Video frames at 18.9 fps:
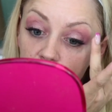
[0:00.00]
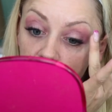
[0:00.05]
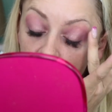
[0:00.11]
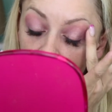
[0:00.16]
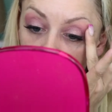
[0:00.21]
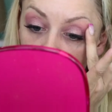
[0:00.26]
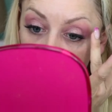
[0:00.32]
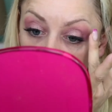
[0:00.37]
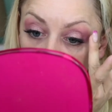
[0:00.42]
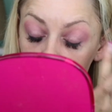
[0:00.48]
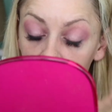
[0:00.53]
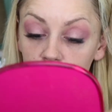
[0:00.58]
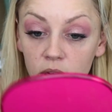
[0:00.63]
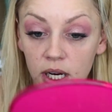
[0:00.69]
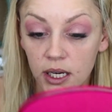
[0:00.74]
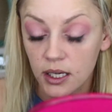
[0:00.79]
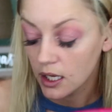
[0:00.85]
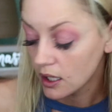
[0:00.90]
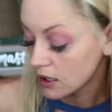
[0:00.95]
better than the
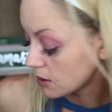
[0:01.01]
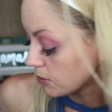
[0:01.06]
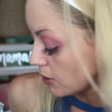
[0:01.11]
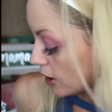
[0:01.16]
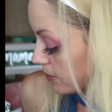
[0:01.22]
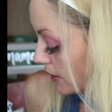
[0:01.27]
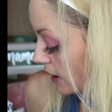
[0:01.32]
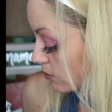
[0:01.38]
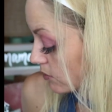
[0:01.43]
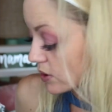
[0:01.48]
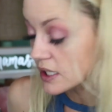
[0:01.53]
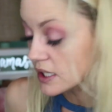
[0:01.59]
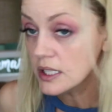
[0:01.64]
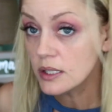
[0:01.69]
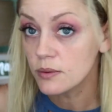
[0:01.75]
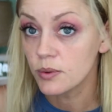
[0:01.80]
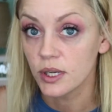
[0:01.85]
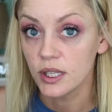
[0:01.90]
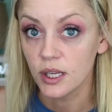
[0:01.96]
brand ColourPop. I
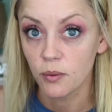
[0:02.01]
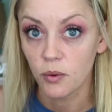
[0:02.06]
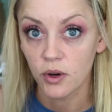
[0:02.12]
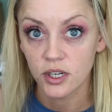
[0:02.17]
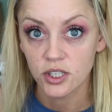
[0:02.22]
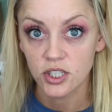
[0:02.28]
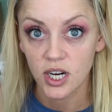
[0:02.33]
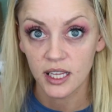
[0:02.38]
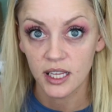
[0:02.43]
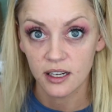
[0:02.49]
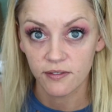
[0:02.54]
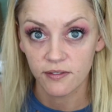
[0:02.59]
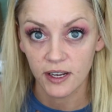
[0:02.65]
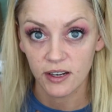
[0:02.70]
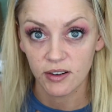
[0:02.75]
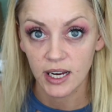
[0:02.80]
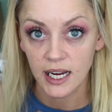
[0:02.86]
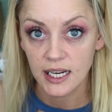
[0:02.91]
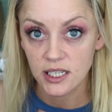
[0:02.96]
really, really want to try their
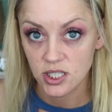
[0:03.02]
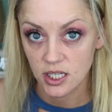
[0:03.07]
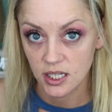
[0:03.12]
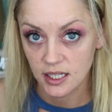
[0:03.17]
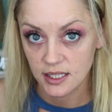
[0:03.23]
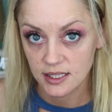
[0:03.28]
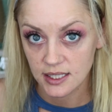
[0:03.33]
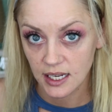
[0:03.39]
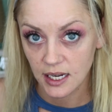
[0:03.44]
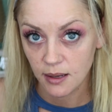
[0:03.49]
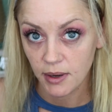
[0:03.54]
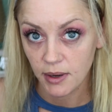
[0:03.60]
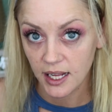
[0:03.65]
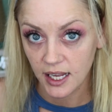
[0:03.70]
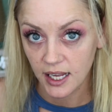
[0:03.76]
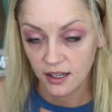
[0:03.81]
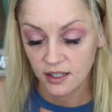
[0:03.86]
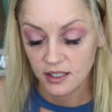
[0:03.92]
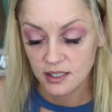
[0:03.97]
foundation. Has
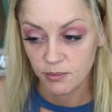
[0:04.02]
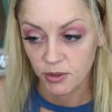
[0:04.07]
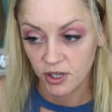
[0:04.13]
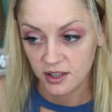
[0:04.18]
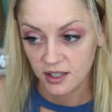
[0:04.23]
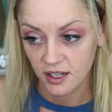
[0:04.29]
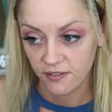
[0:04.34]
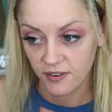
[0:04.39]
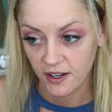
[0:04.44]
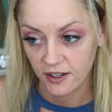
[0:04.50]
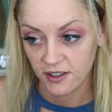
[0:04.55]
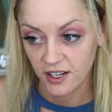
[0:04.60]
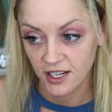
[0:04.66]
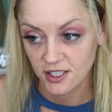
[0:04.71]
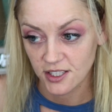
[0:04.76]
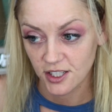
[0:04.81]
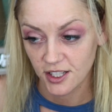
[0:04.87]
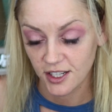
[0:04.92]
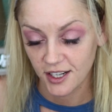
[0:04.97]
anybody else bought their
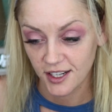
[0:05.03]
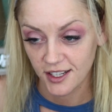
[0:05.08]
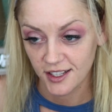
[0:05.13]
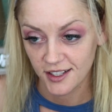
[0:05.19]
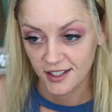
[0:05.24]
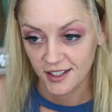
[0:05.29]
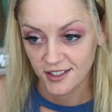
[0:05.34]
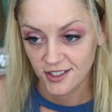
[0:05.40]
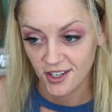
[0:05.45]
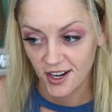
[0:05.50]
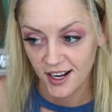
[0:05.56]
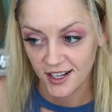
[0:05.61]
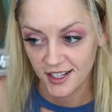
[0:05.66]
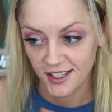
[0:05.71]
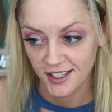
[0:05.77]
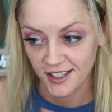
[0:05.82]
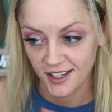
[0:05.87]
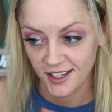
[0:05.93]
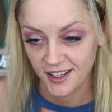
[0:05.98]
foundation yet and tried
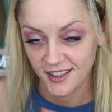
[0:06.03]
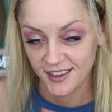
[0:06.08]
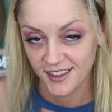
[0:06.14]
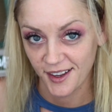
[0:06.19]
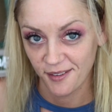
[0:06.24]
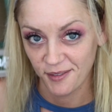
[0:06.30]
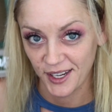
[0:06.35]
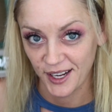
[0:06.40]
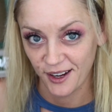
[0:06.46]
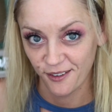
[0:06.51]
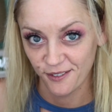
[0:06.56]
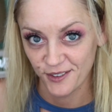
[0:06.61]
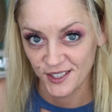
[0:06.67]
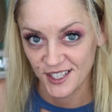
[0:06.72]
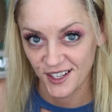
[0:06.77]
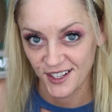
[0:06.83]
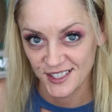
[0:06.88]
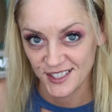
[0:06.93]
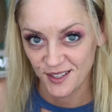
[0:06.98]
it and can let me know if
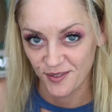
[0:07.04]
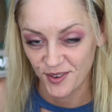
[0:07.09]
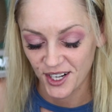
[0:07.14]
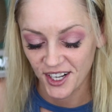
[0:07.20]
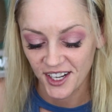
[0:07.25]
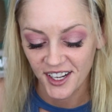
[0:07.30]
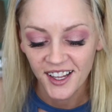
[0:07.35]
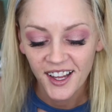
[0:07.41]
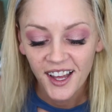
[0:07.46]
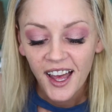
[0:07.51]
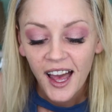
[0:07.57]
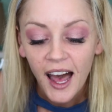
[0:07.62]
it's awesome or not?